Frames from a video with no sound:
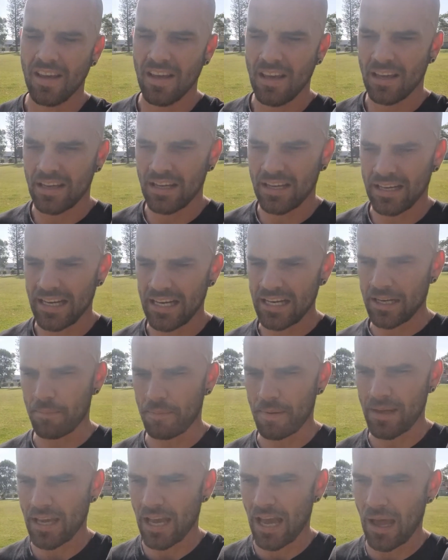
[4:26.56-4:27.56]
You need to
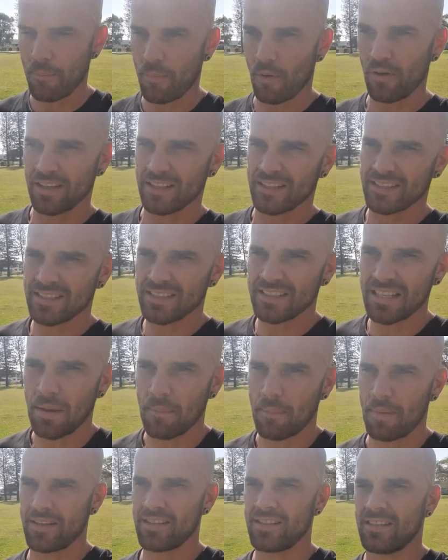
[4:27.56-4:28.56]
be up on a
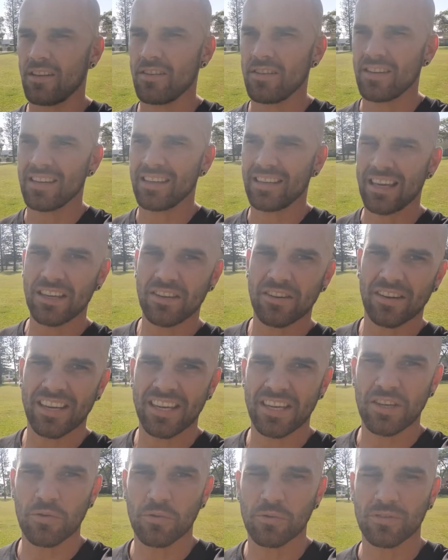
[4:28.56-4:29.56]
step so you can get your
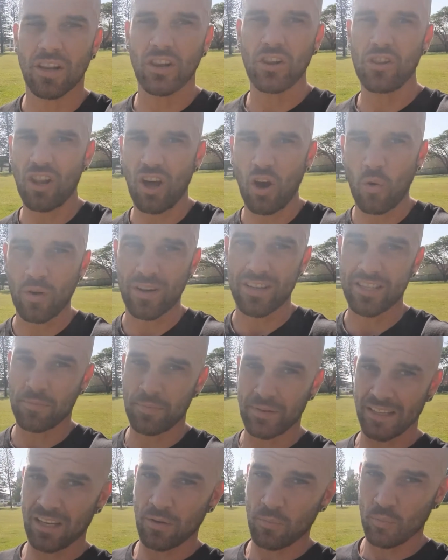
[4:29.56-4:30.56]
heels lower to
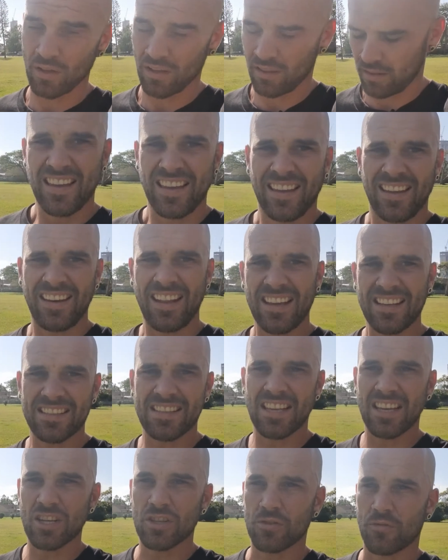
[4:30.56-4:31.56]
begin with. Next
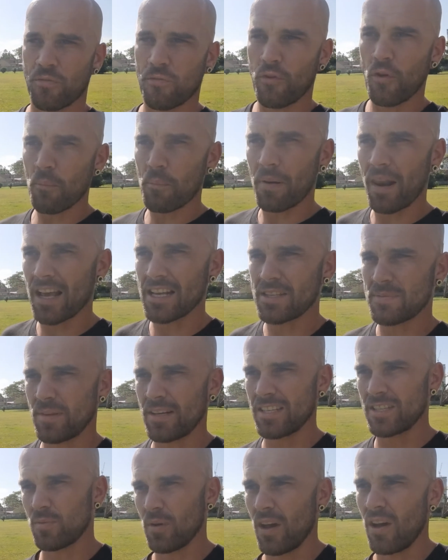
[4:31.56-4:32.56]
thing is foot placement
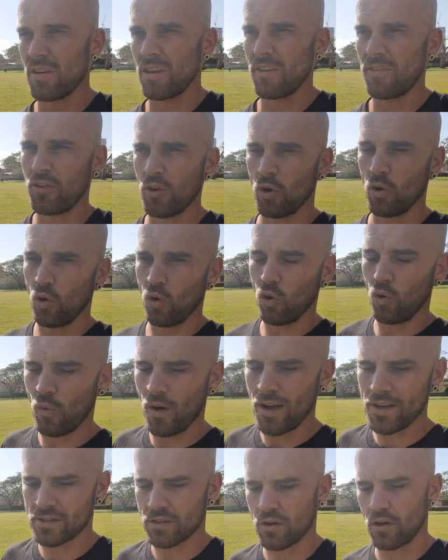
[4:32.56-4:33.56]
as well. If you're
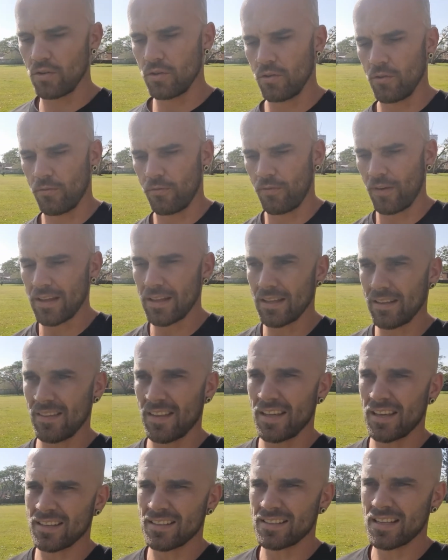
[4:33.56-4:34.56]
always got your feet in
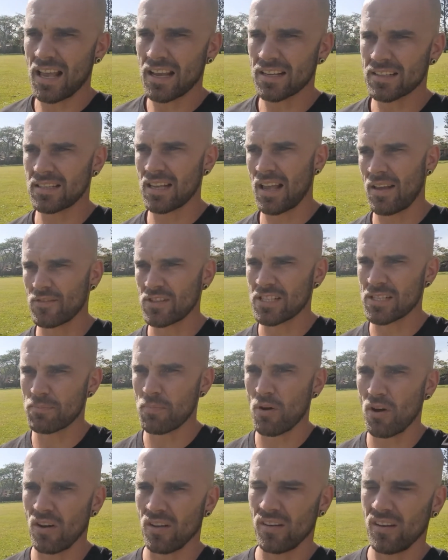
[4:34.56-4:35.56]
the exact same
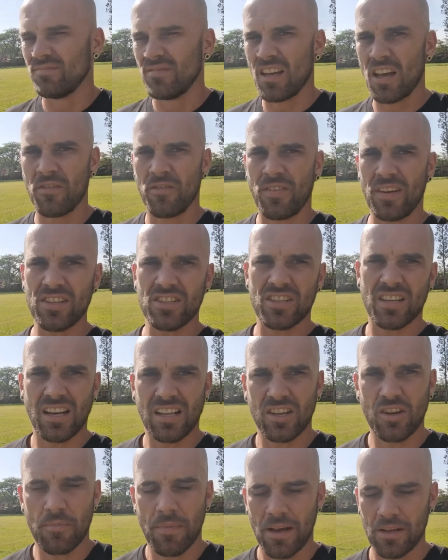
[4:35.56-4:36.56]
spot, eventually
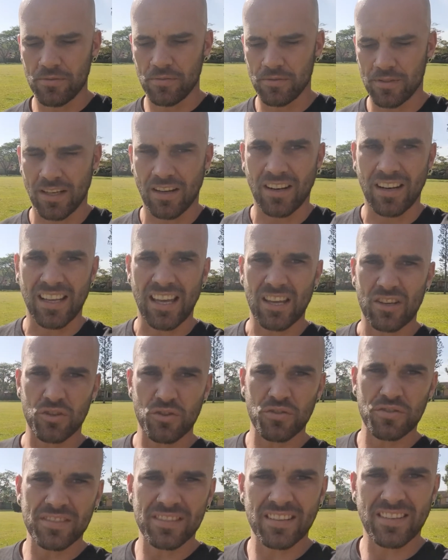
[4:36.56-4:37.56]
your muscles are going to get
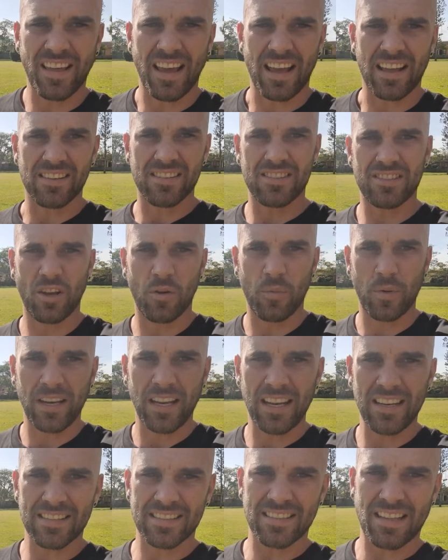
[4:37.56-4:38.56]
used to that. So we
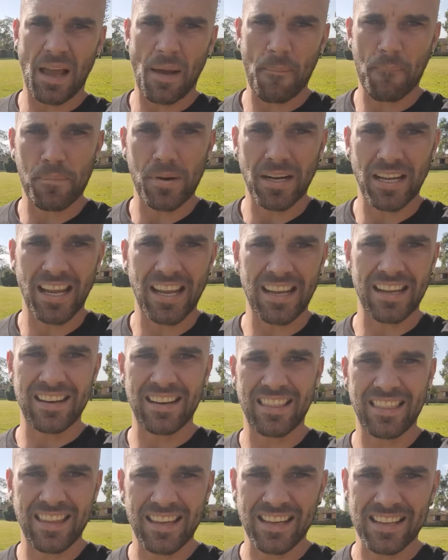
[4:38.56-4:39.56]
need to start bringing in
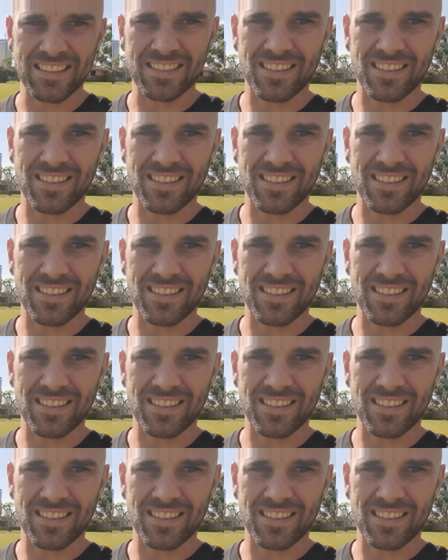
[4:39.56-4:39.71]
things